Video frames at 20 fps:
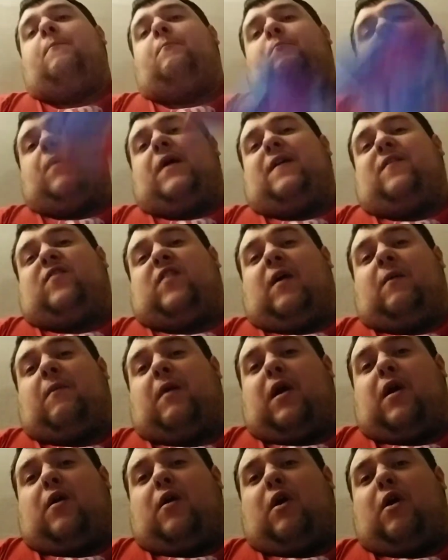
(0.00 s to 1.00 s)
But
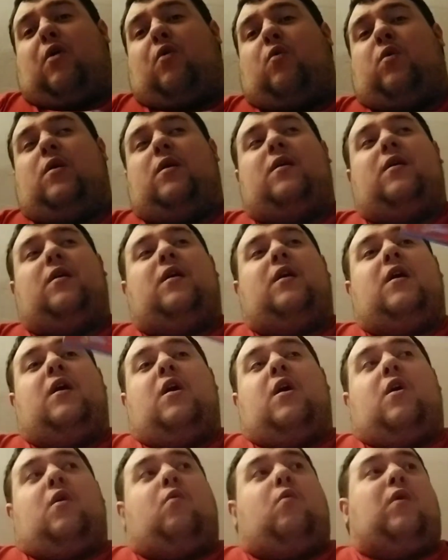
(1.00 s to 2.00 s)
tomorrow,
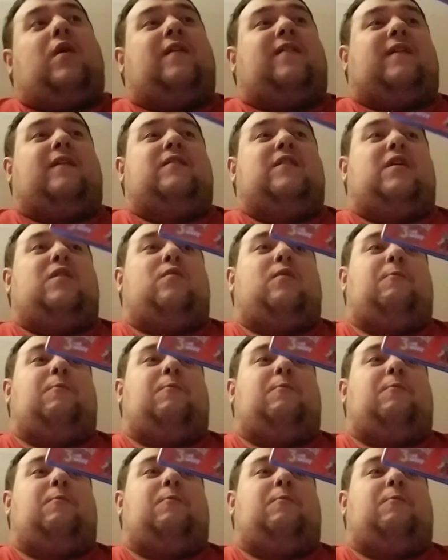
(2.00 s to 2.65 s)
once I'm done with